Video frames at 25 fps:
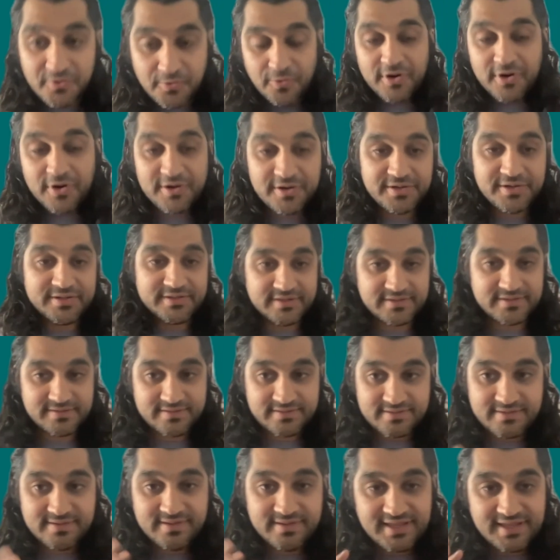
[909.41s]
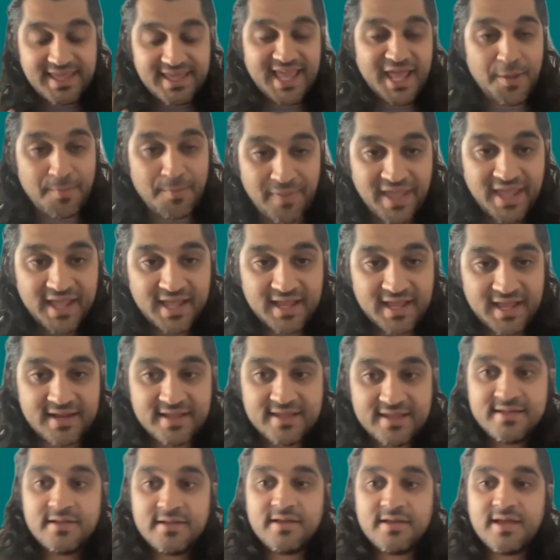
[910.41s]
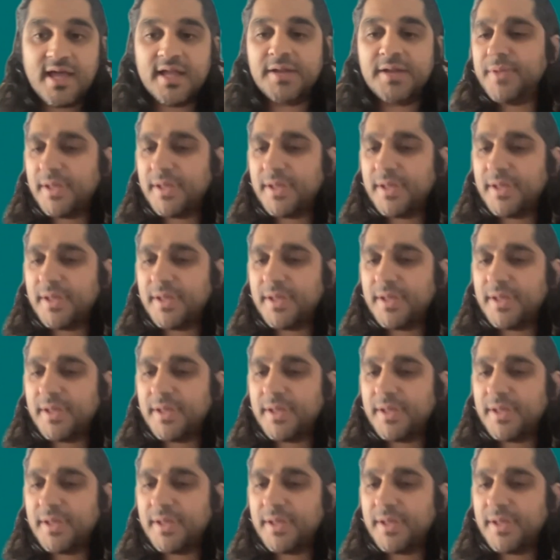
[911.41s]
world campaign, and be